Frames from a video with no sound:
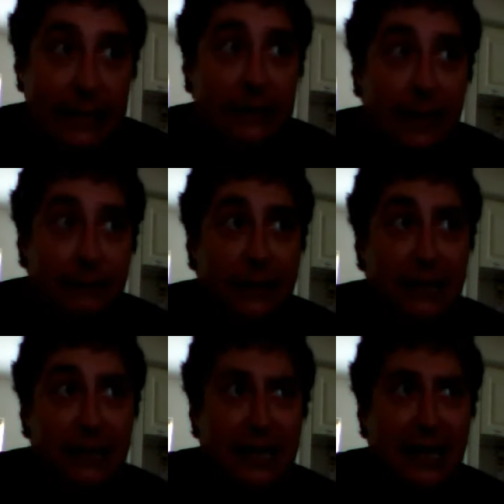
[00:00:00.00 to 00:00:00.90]
can safely
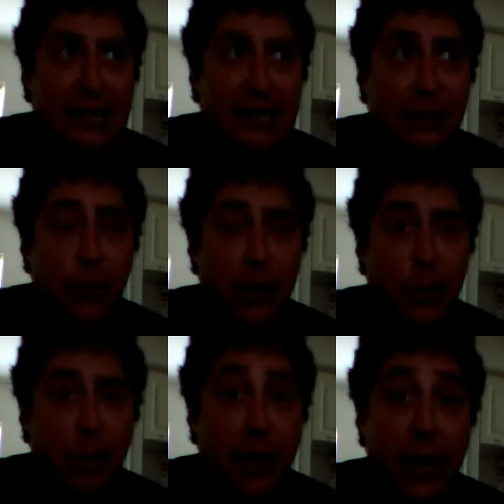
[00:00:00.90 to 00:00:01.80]
say that this will
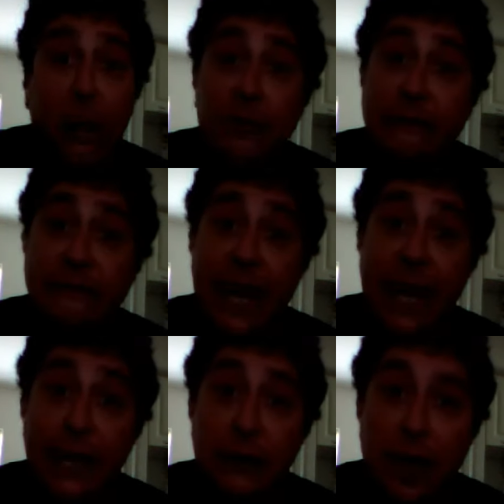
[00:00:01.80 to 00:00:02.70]
work. It also
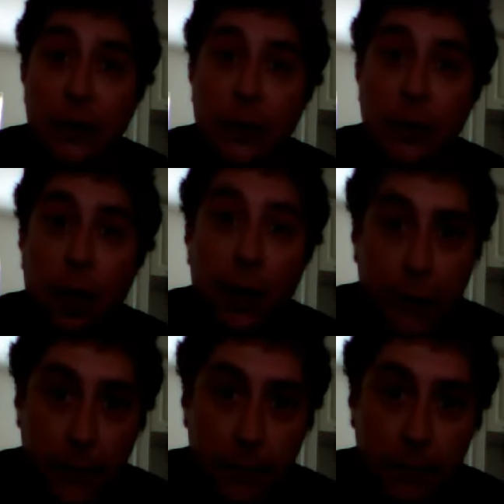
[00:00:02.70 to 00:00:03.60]
fires
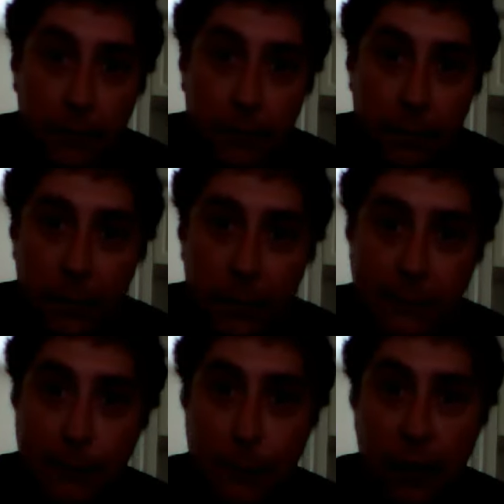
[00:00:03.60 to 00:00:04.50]
underwater.
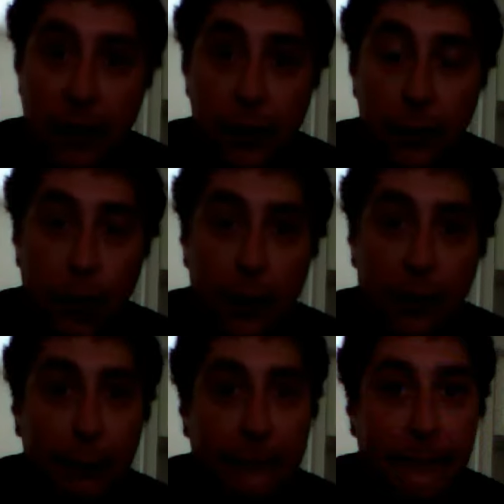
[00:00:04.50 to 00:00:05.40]
If you put it underwater,
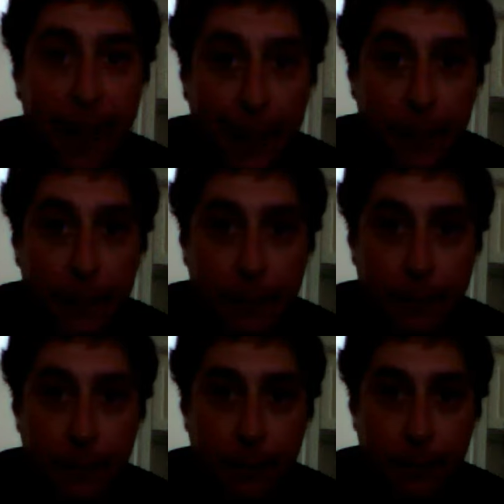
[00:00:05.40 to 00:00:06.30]
it will fire.
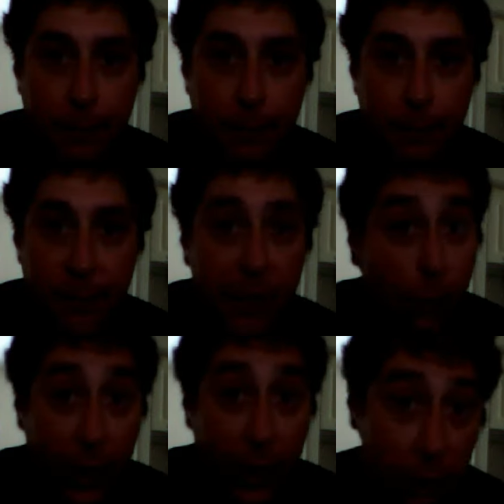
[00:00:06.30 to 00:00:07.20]
The
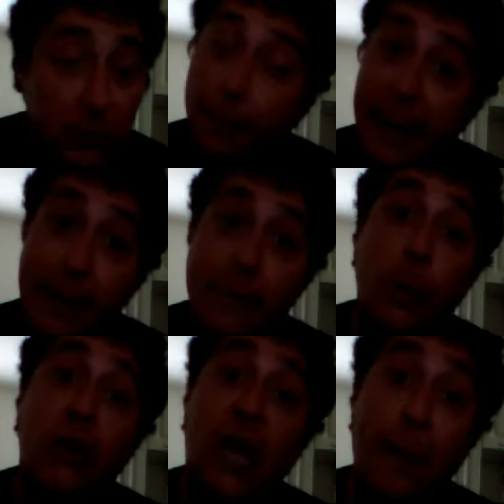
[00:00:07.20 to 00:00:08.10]
BB
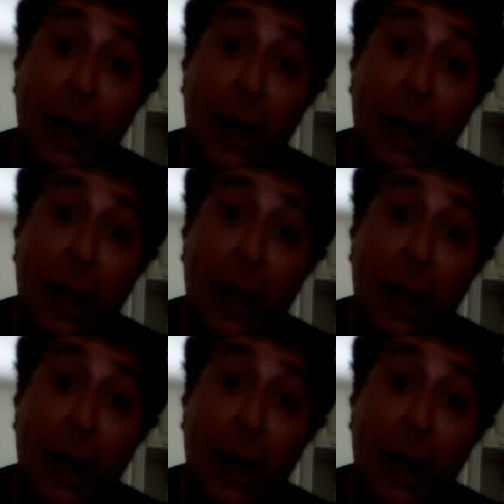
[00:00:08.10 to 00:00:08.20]
will come